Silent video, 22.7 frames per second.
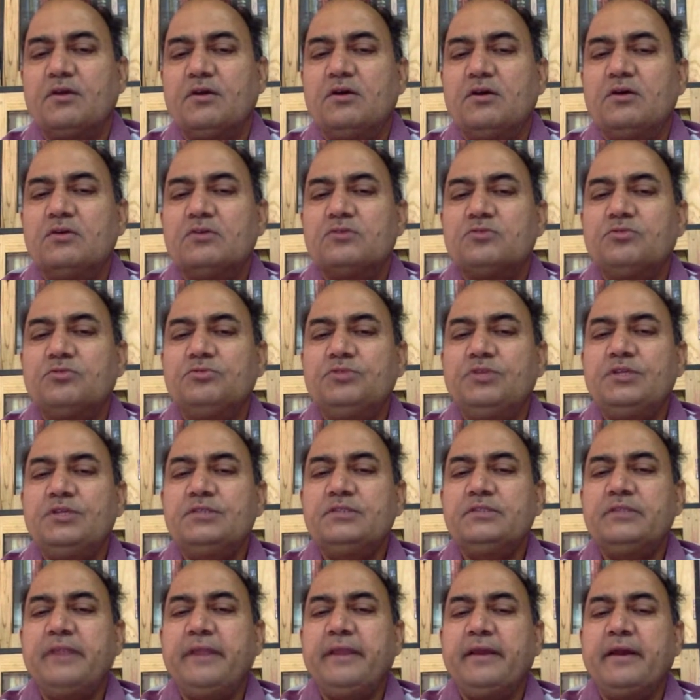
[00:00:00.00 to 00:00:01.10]
So these
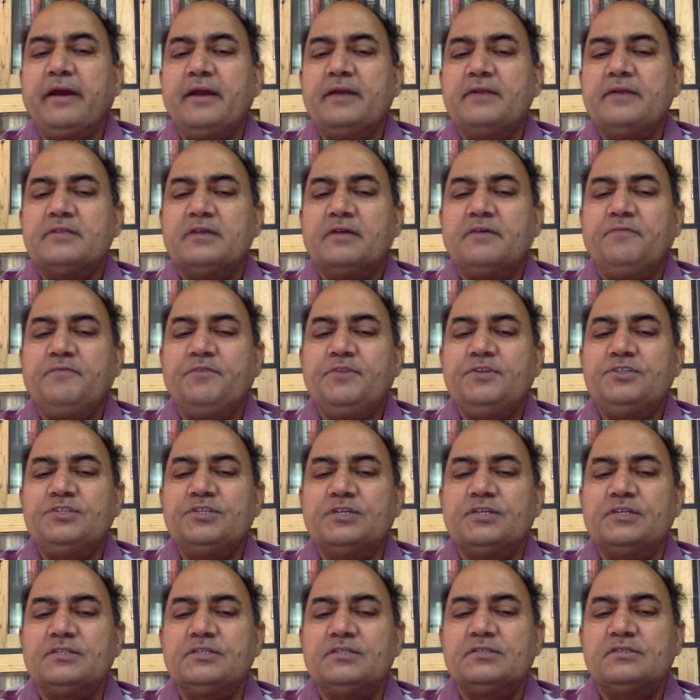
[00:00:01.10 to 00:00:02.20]
three kinds of
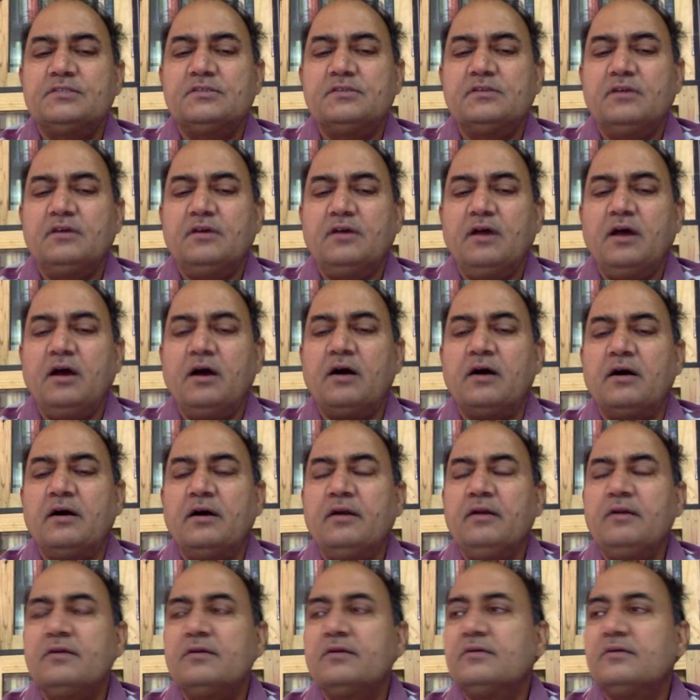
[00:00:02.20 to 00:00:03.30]
features are:
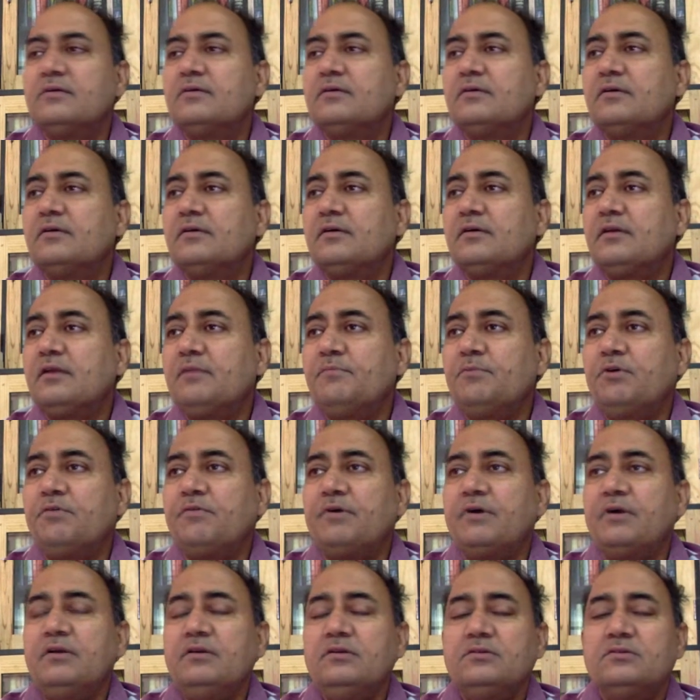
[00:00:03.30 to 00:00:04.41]
number
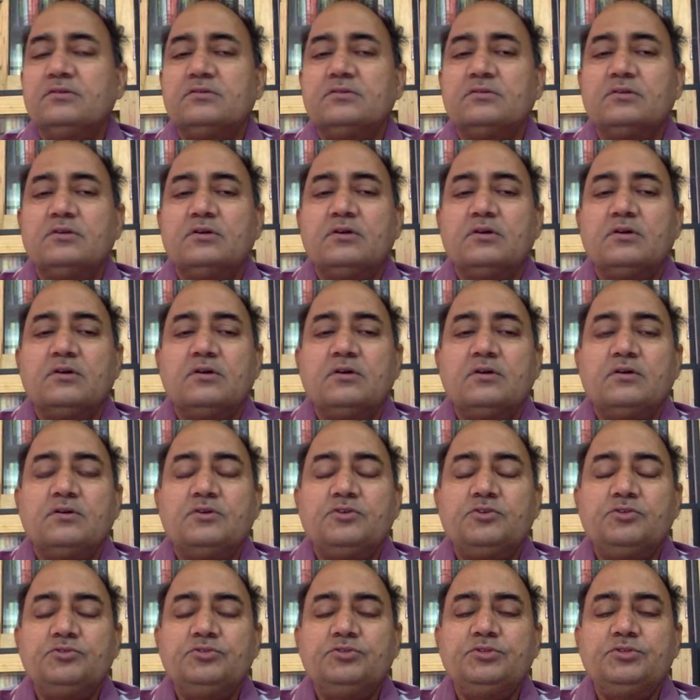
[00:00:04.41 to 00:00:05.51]
one,
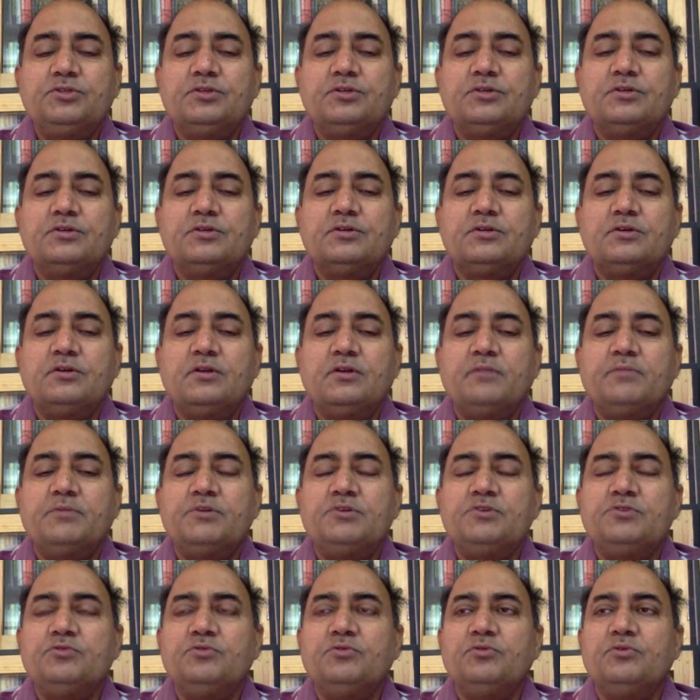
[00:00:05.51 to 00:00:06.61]
truth; number
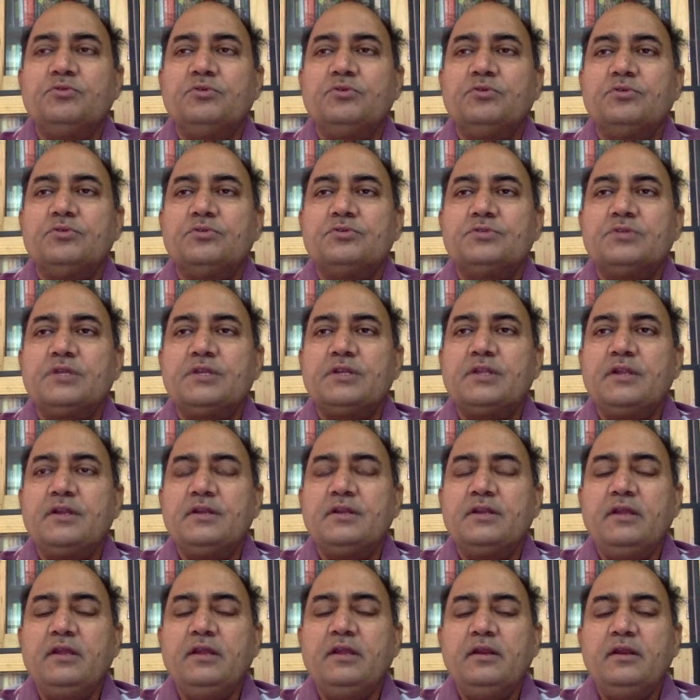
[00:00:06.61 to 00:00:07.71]
two,
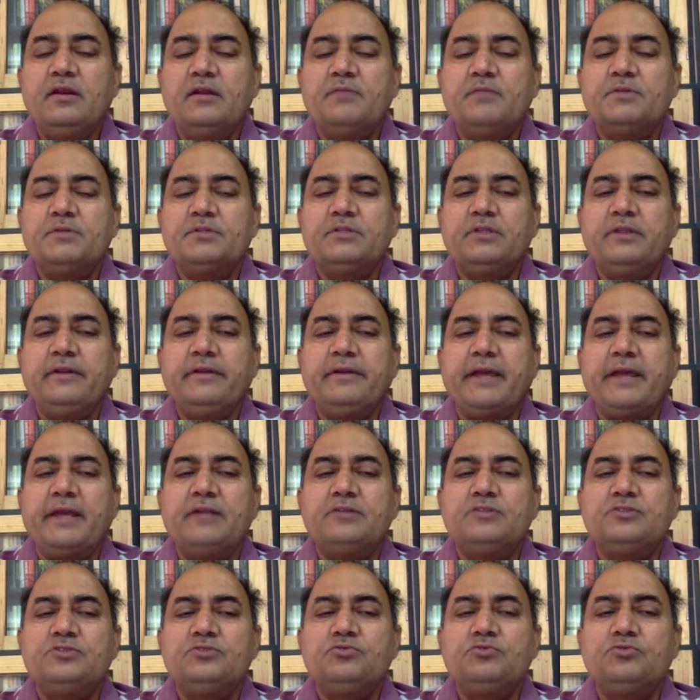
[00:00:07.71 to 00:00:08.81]
certainty; number three, right
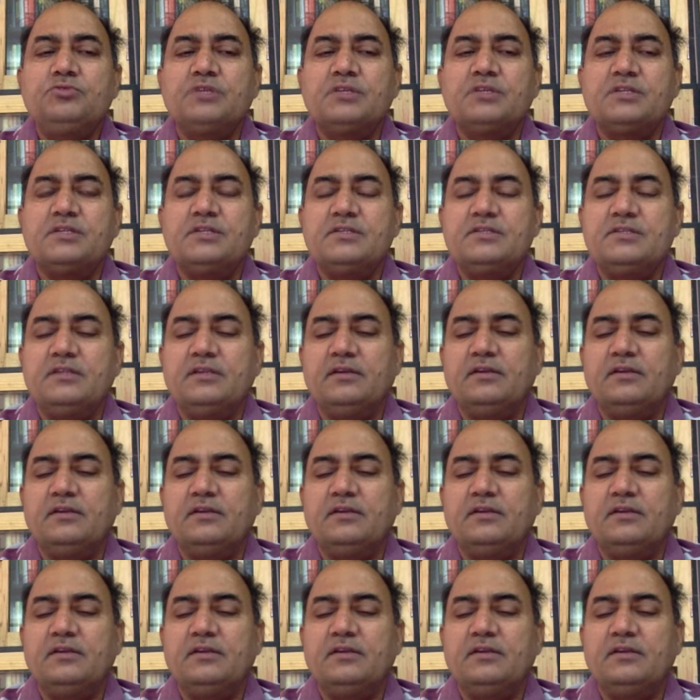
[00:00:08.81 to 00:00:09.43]
to certainty.